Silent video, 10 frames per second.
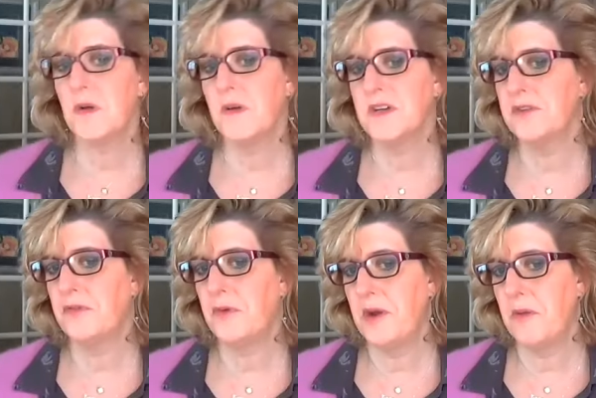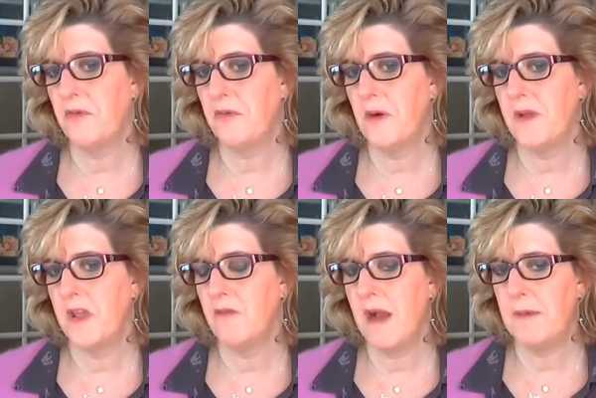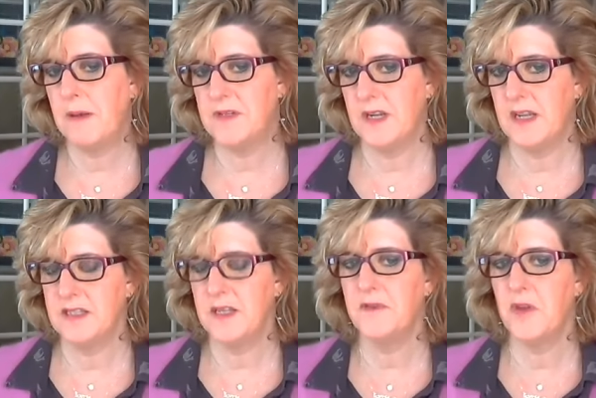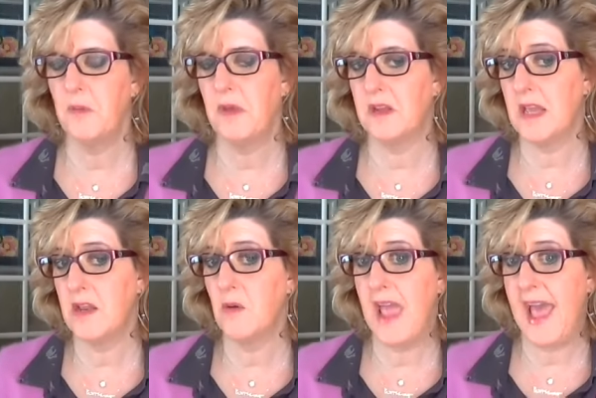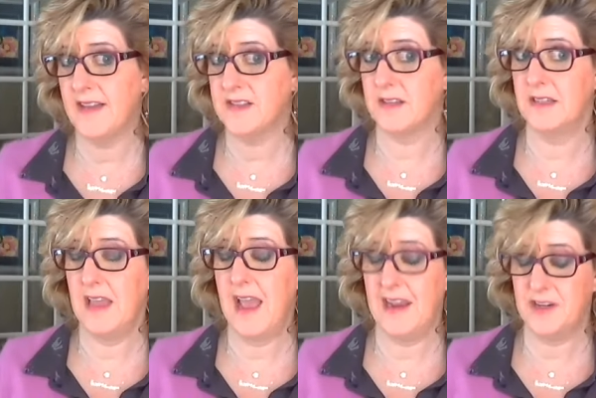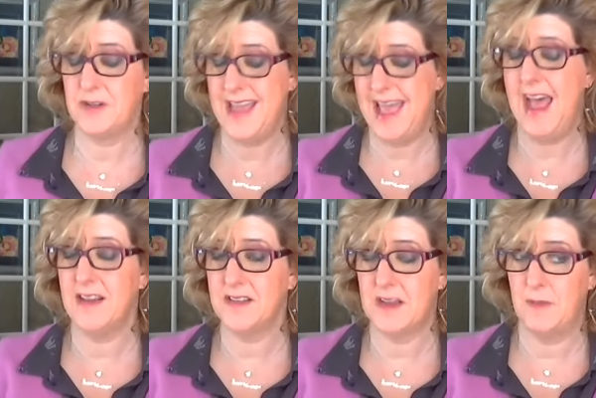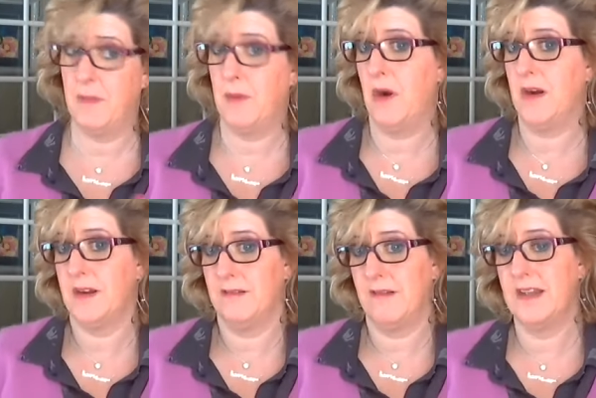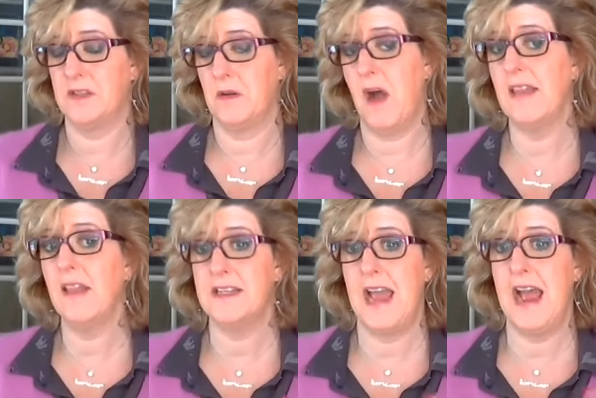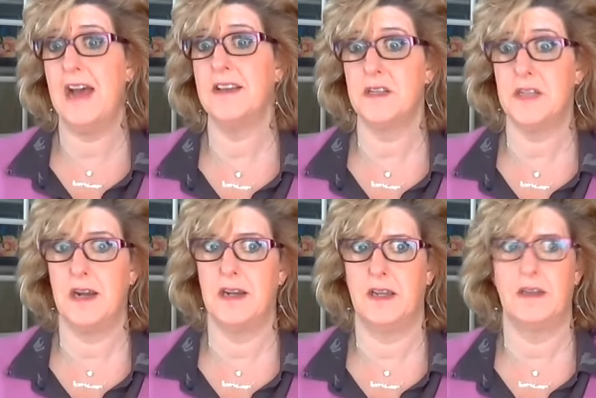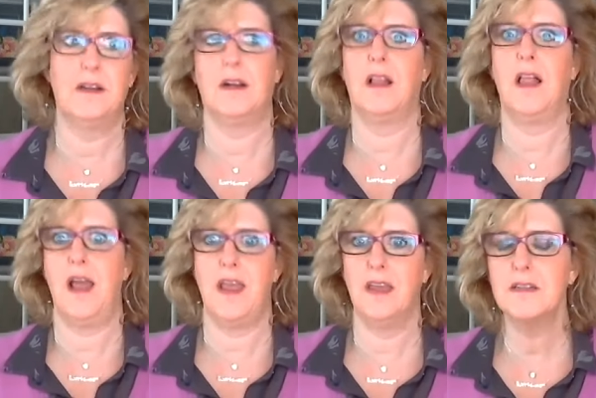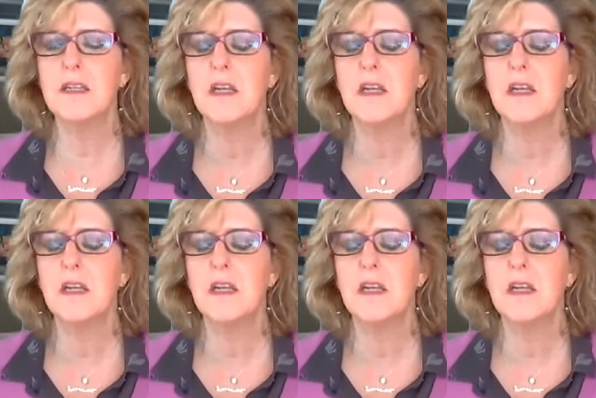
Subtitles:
a question for you before we wrap up today's interview, but can you actually ask, I mean, I'm a marketer, right? So I like to ask the target client,